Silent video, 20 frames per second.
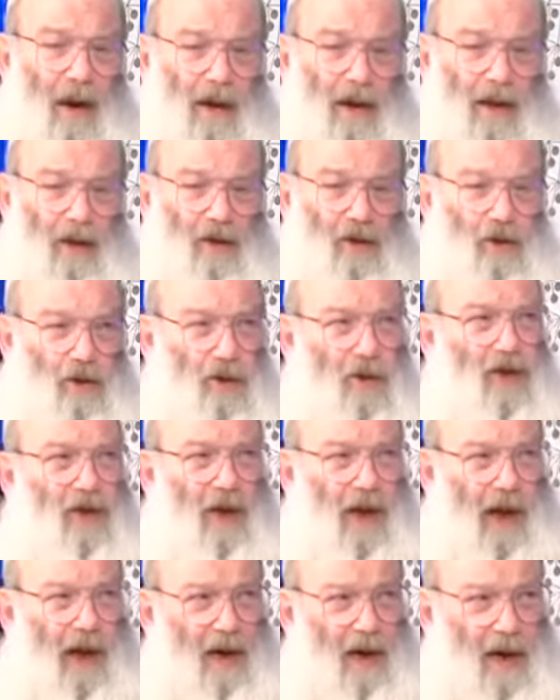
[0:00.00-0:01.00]
line is
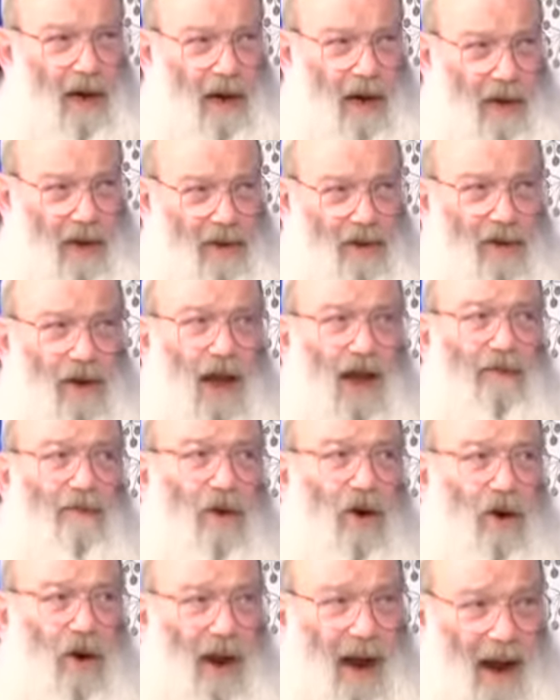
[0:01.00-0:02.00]
Christianity has
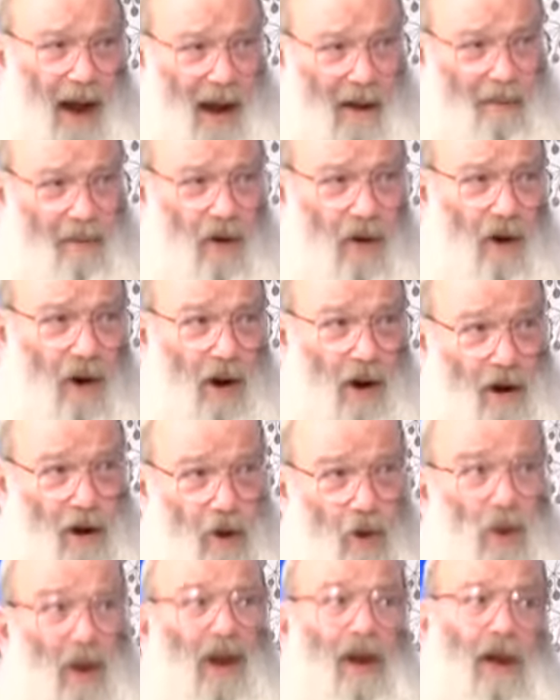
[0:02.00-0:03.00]
never, ever
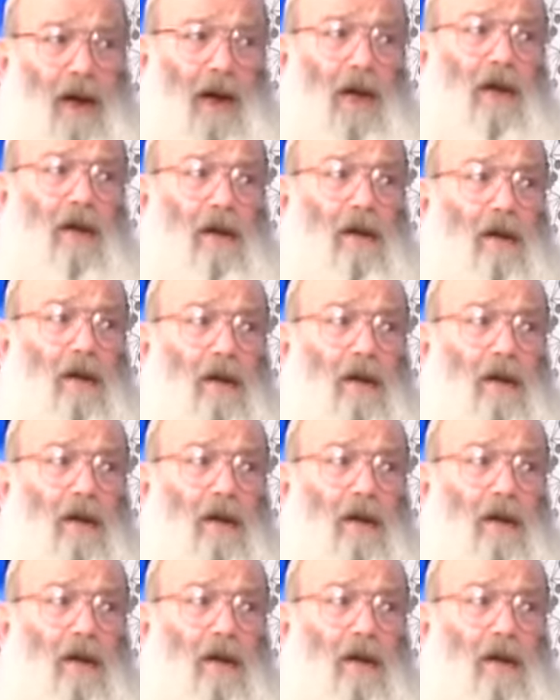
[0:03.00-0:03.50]
agreed